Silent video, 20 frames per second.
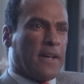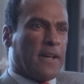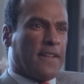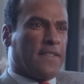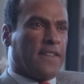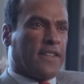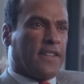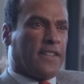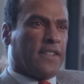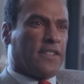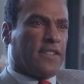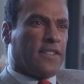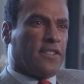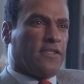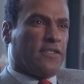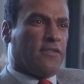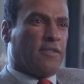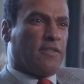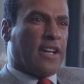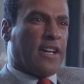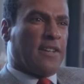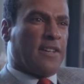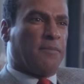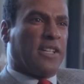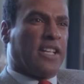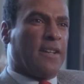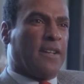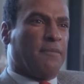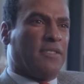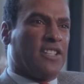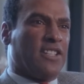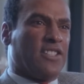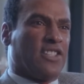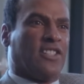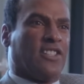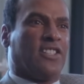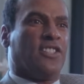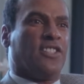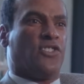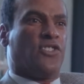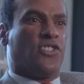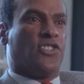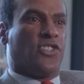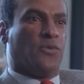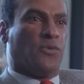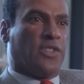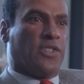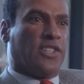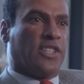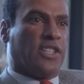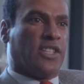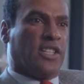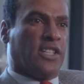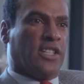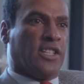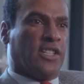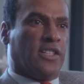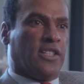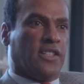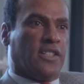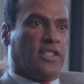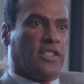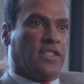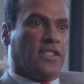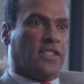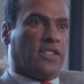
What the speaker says: think that I became disillusioned with the